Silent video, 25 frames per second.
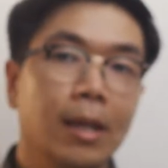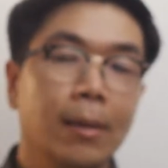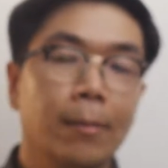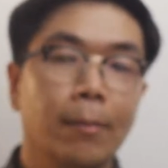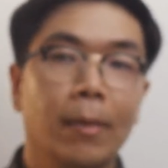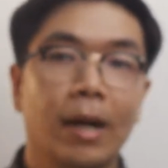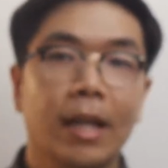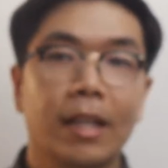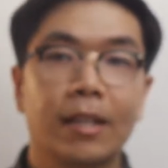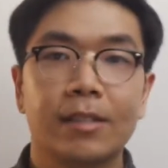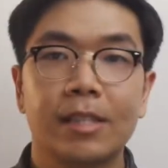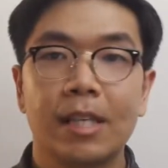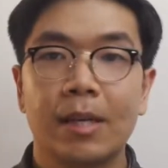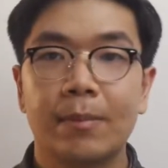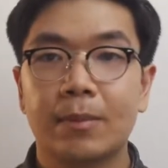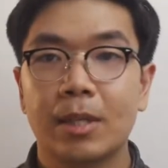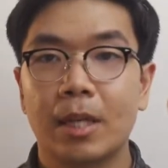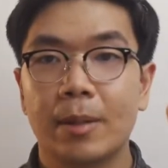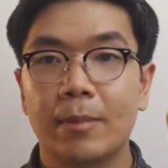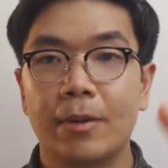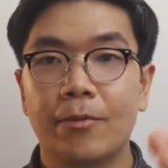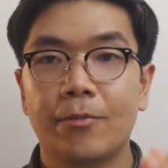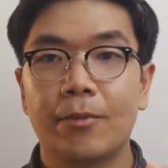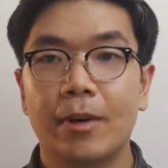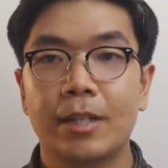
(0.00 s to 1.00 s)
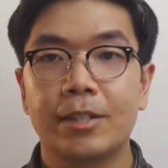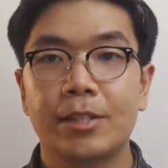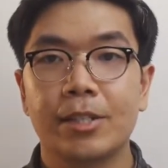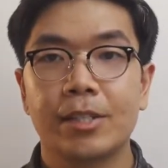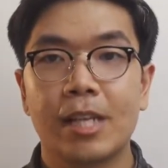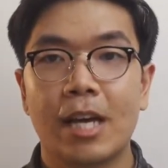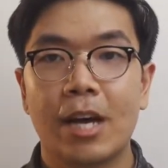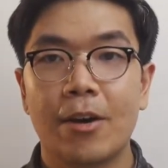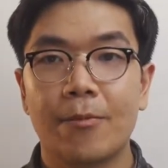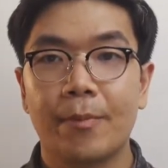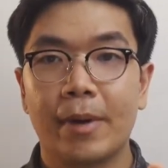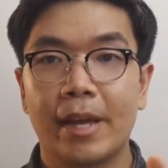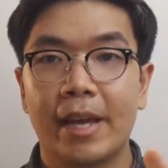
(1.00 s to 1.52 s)
But at the same time, if I just
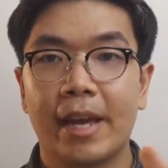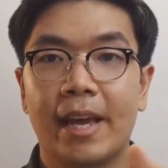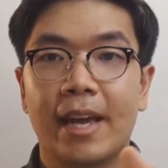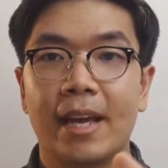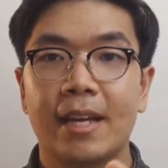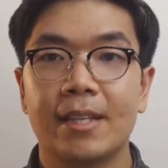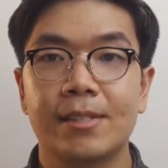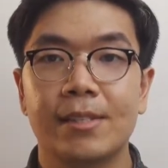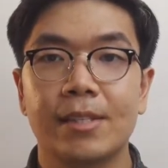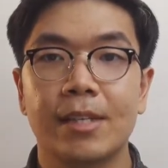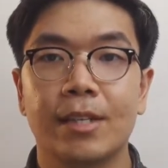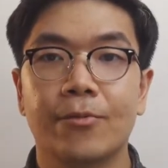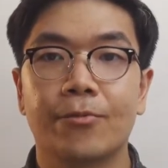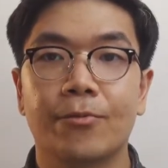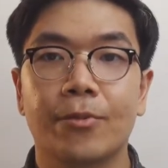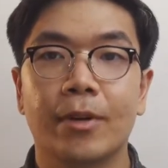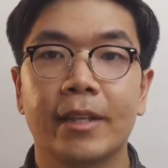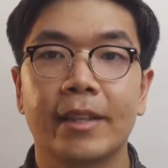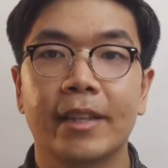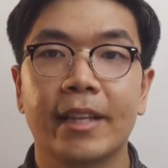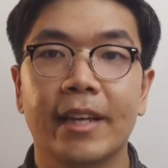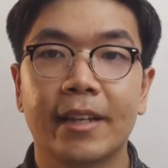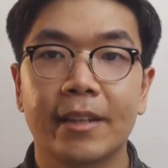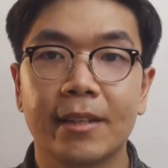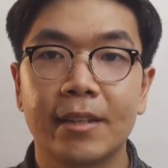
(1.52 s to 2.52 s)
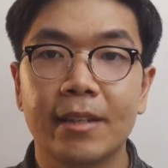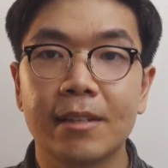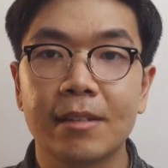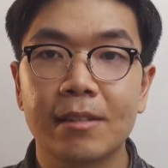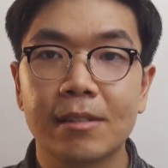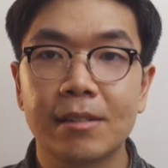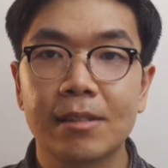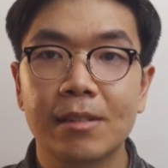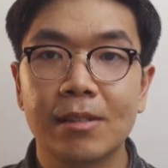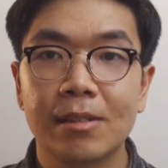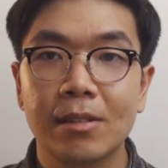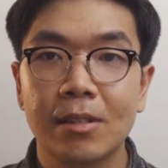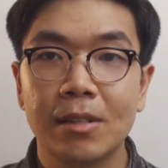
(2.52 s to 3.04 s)
have my hands in front like
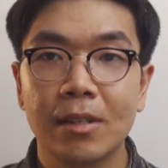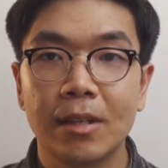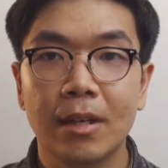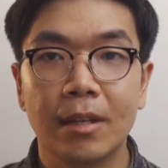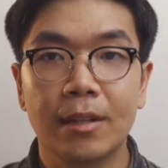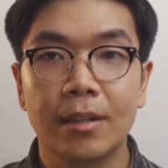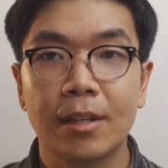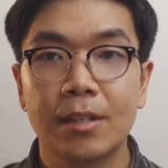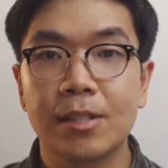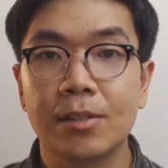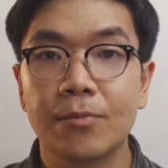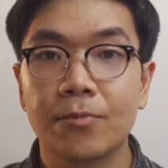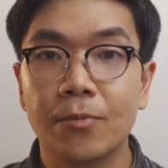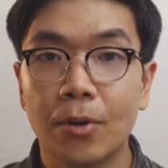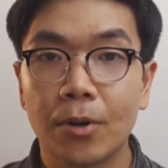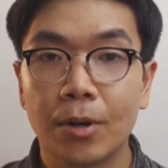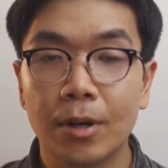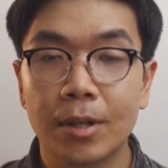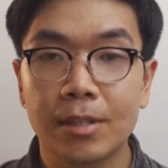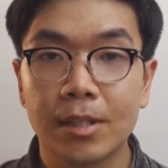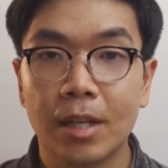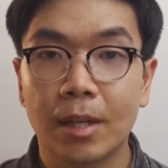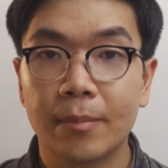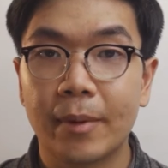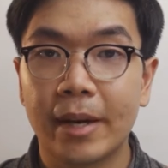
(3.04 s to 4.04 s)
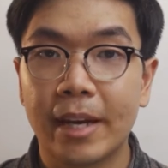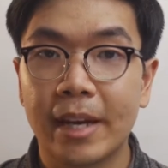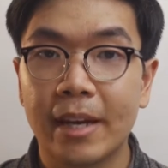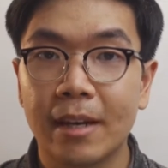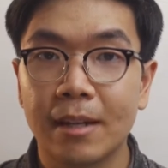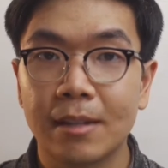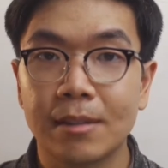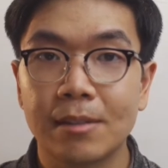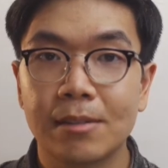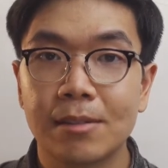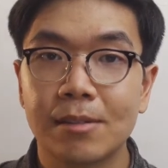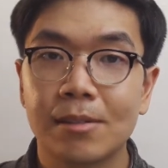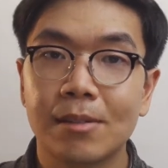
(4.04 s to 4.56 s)
this, it doesn't focus on my
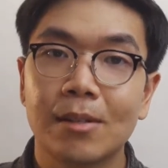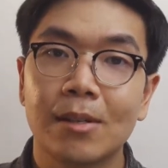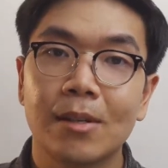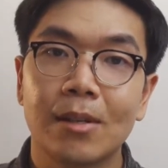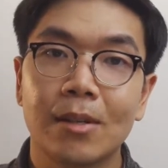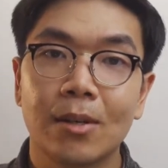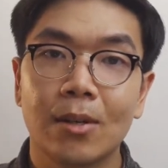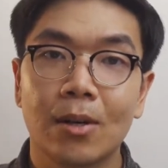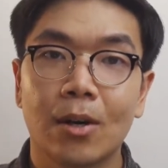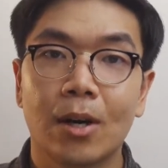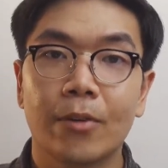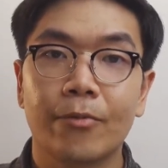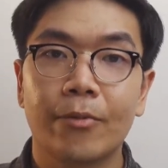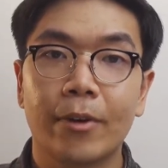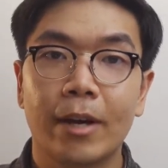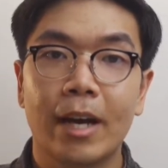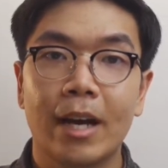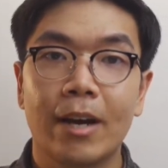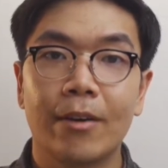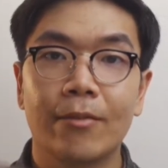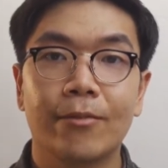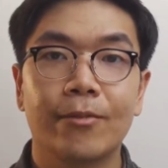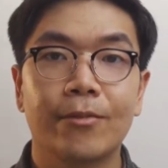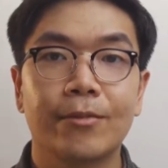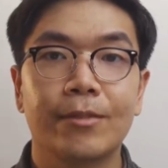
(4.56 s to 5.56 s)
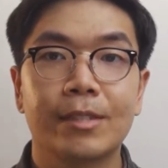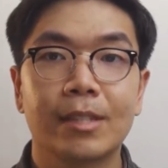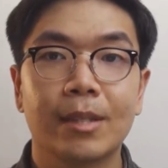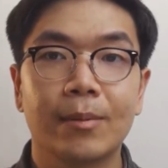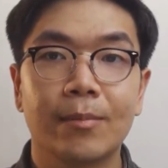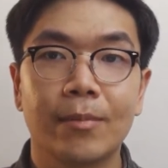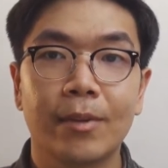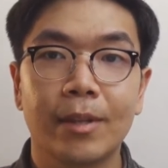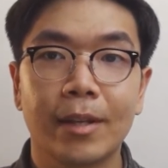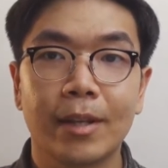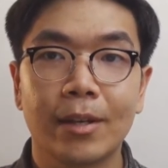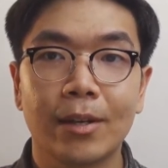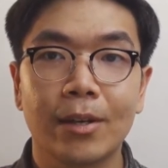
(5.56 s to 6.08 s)
hands. Or if I have
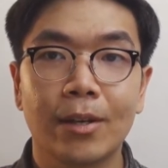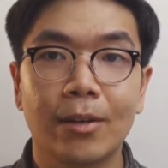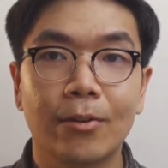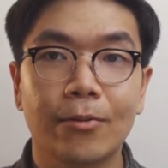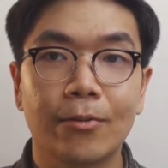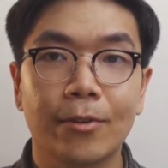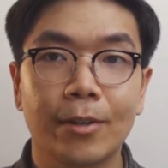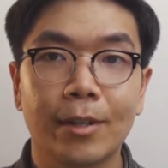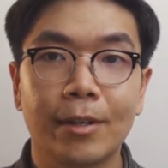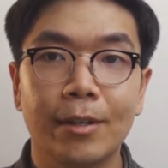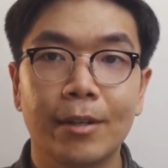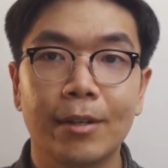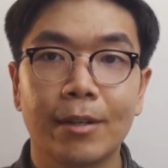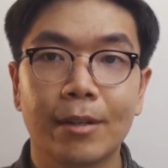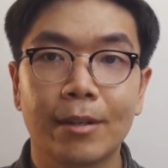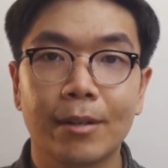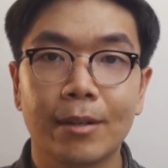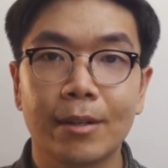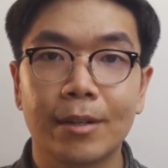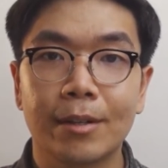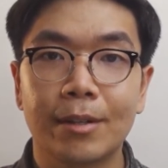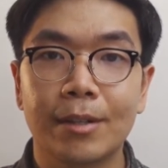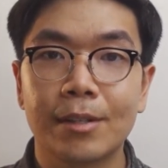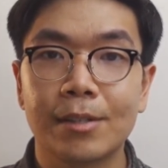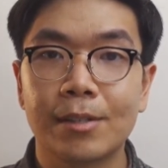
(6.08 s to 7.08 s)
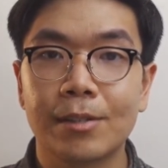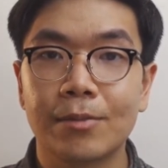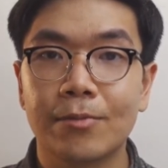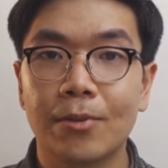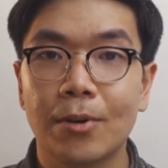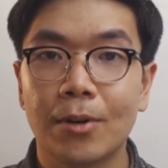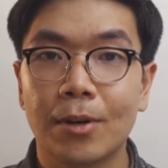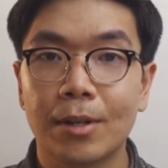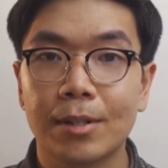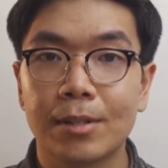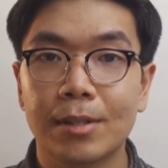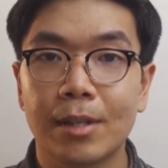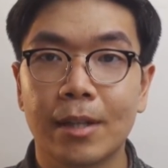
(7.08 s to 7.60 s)
something over here, it doesn't
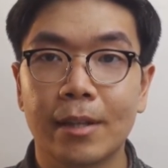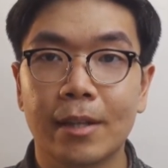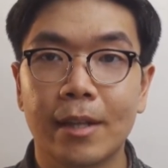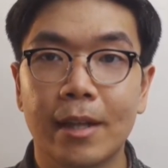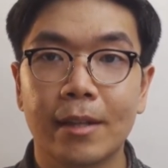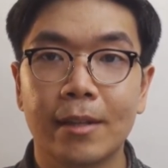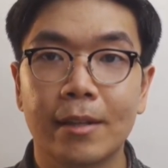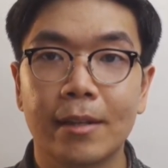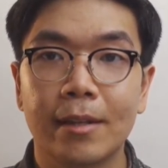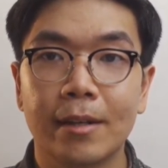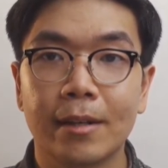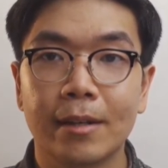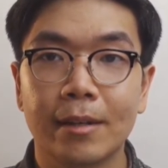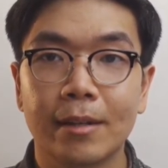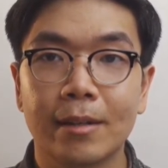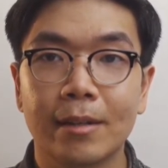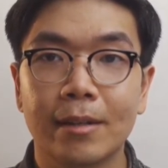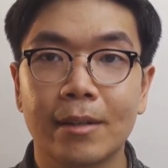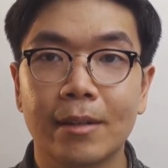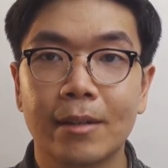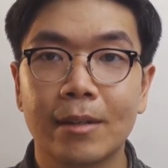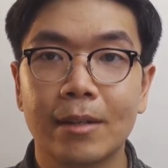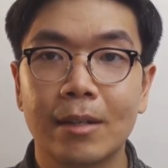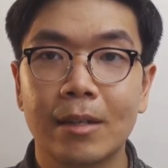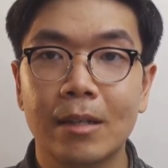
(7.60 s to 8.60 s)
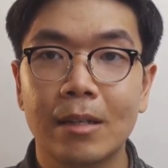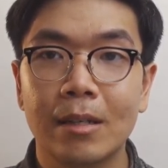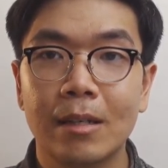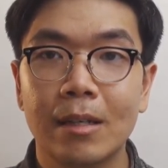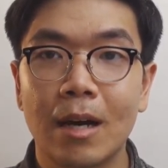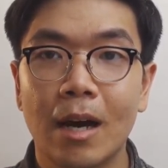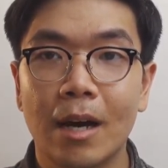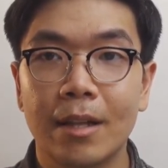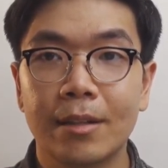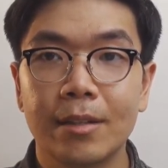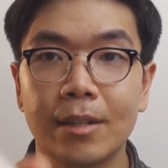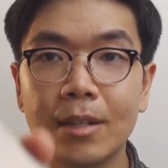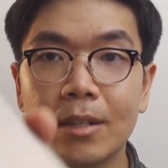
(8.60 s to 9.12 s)
focus on that thing
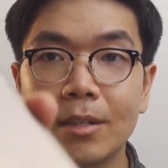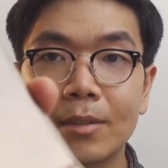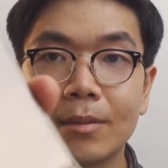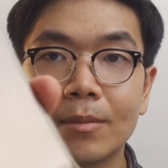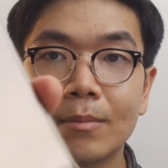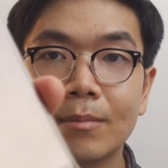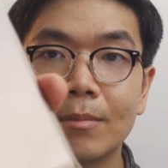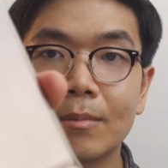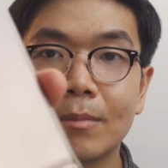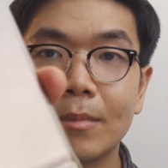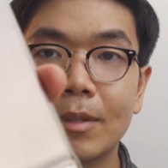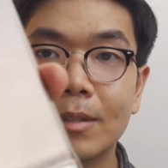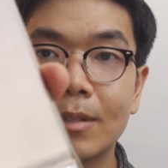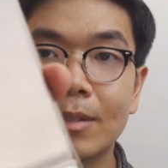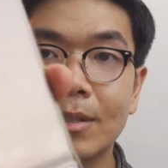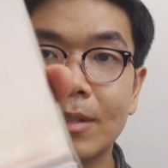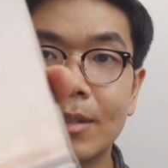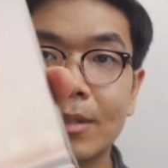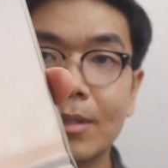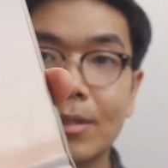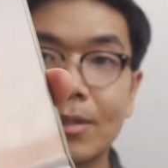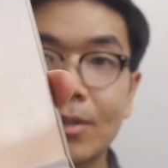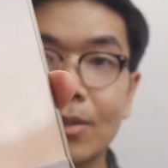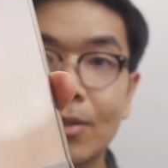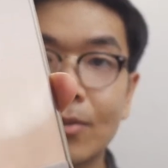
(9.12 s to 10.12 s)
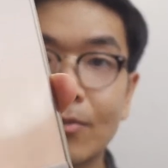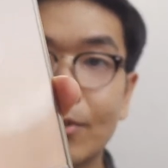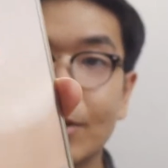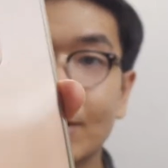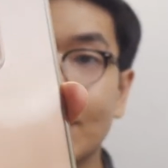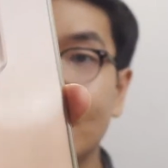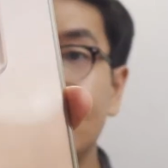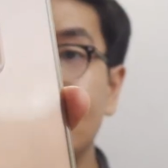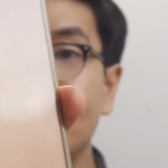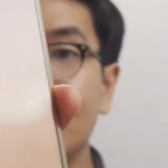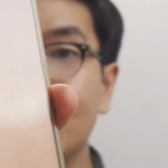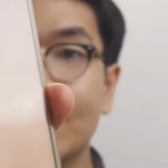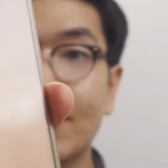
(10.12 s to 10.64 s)
until it's over
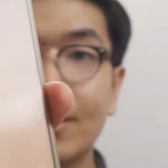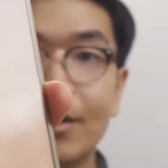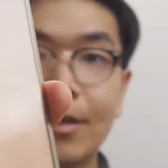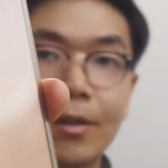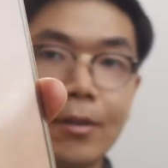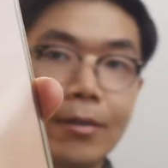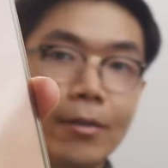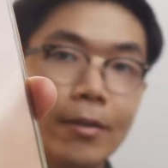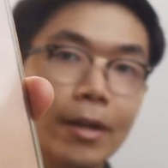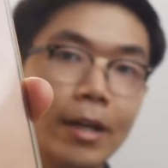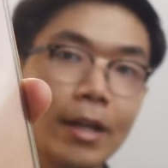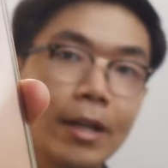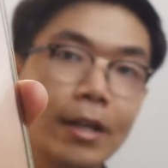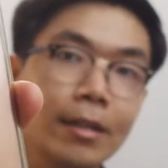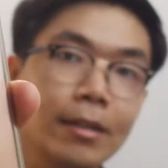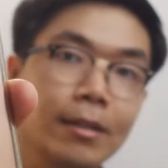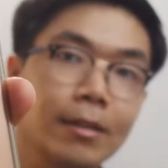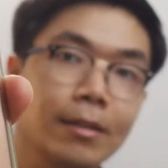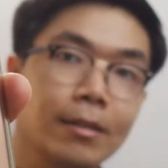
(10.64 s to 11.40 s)
here, right?